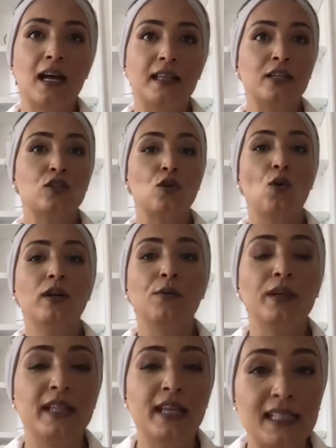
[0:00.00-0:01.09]
There's one,
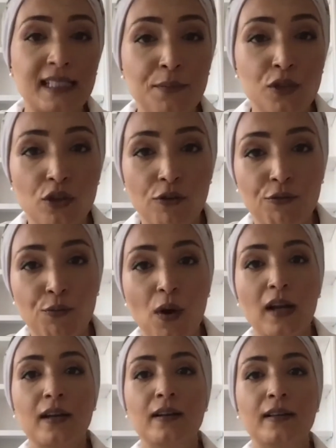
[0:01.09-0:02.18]
with the exception of
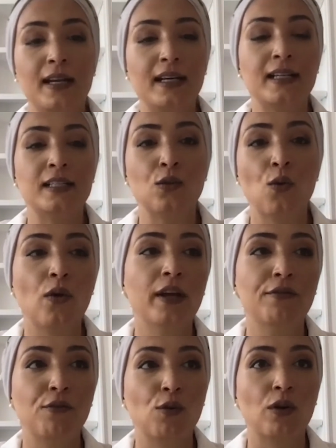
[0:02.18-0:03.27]
one that is
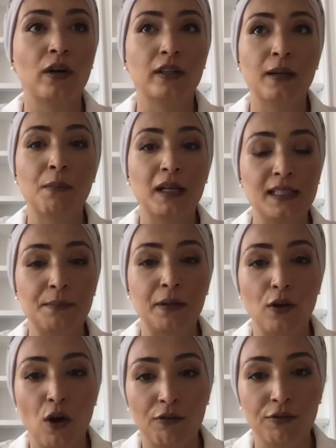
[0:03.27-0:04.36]
going for the multiple
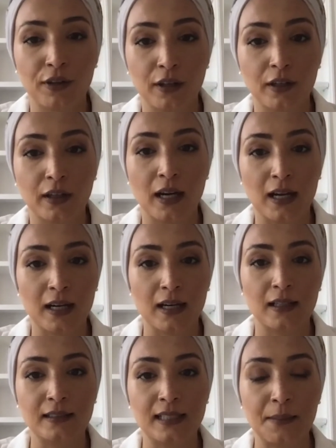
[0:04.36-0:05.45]
offer
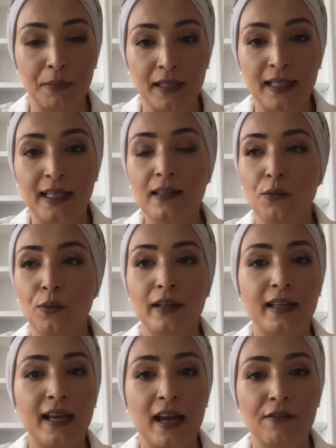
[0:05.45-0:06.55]
type of deal where
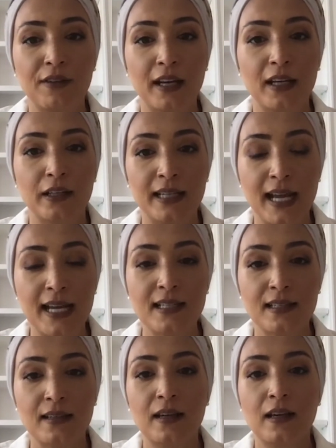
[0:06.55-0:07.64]
they have like a date
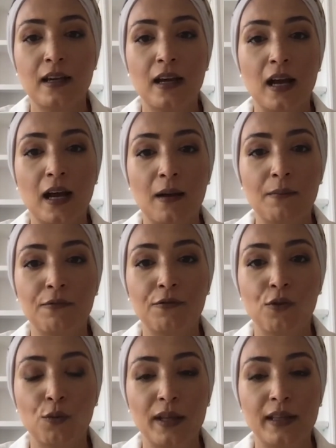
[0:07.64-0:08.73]

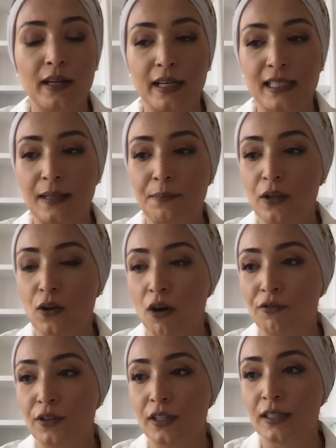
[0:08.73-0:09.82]
for when they're accepting
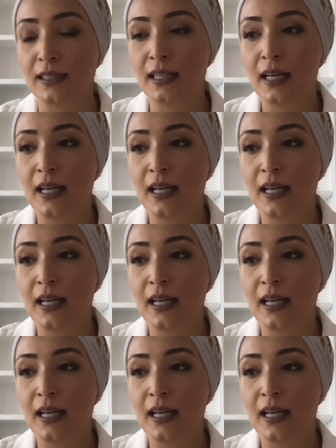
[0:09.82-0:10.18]
offers.